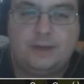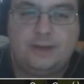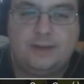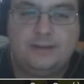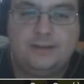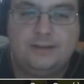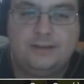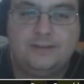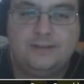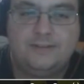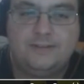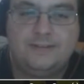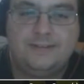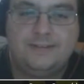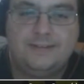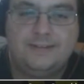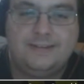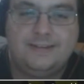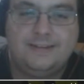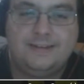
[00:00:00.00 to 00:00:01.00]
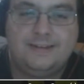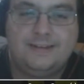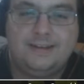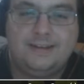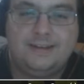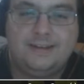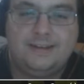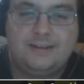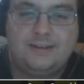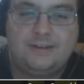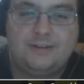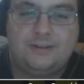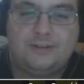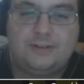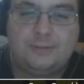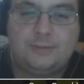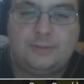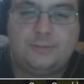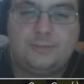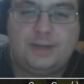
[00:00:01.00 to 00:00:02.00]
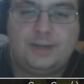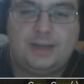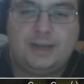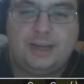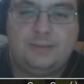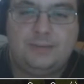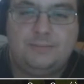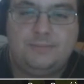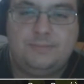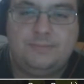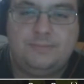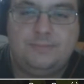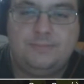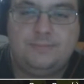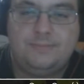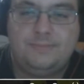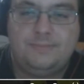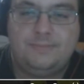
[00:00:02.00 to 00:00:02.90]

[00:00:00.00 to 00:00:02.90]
boring. I'll step up my game.